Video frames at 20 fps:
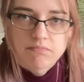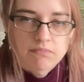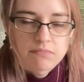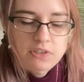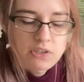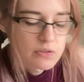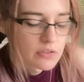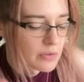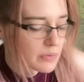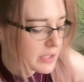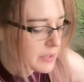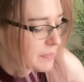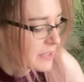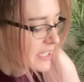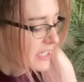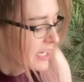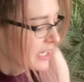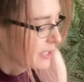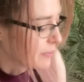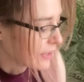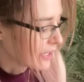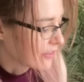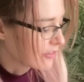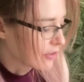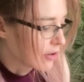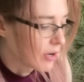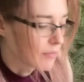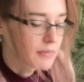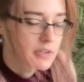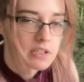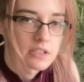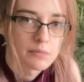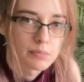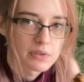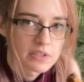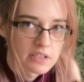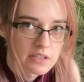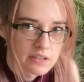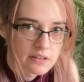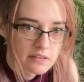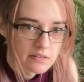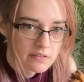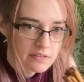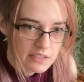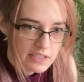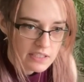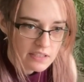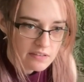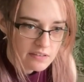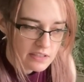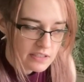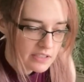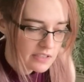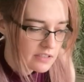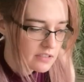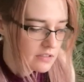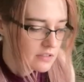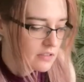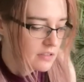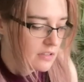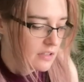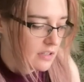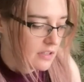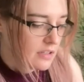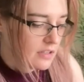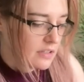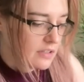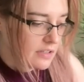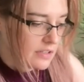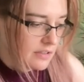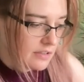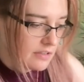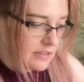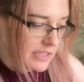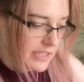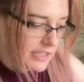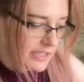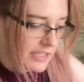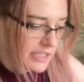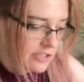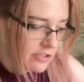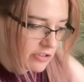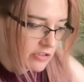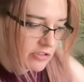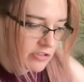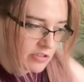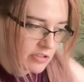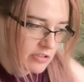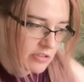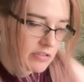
You'll know what I mean. Anyway, so I'm gonna put these in each